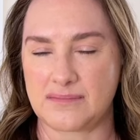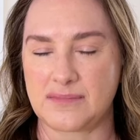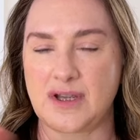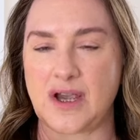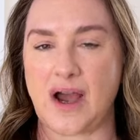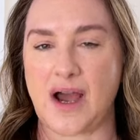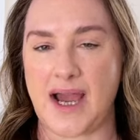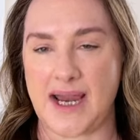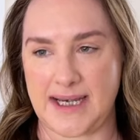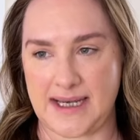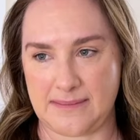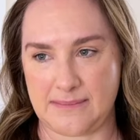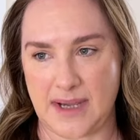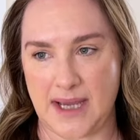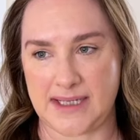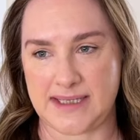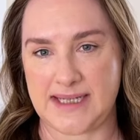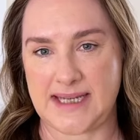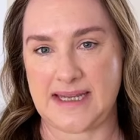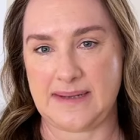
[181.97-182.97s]
guiding my
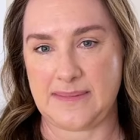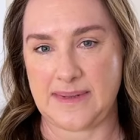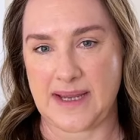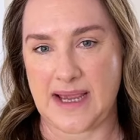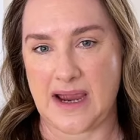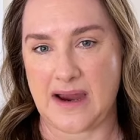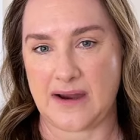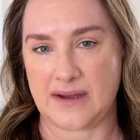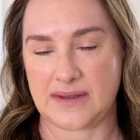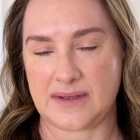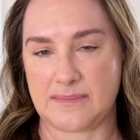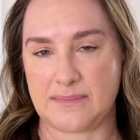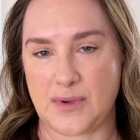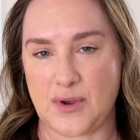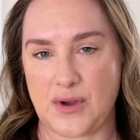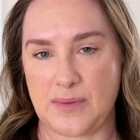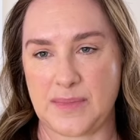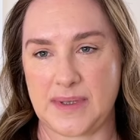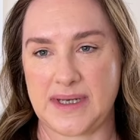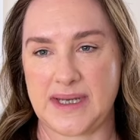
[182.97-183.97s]
TBR at the
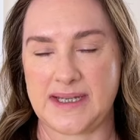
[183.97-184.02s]
moment,